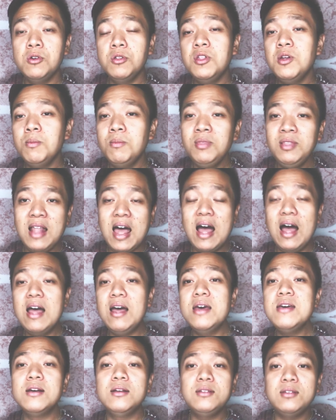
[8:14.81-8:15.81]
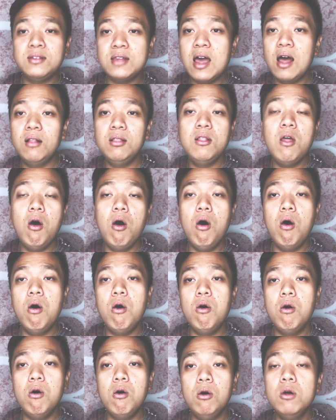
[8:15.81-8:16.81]
them lights down
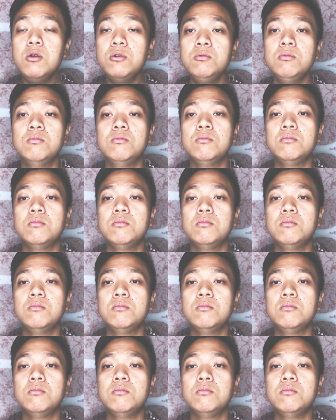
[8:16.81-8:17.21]
low.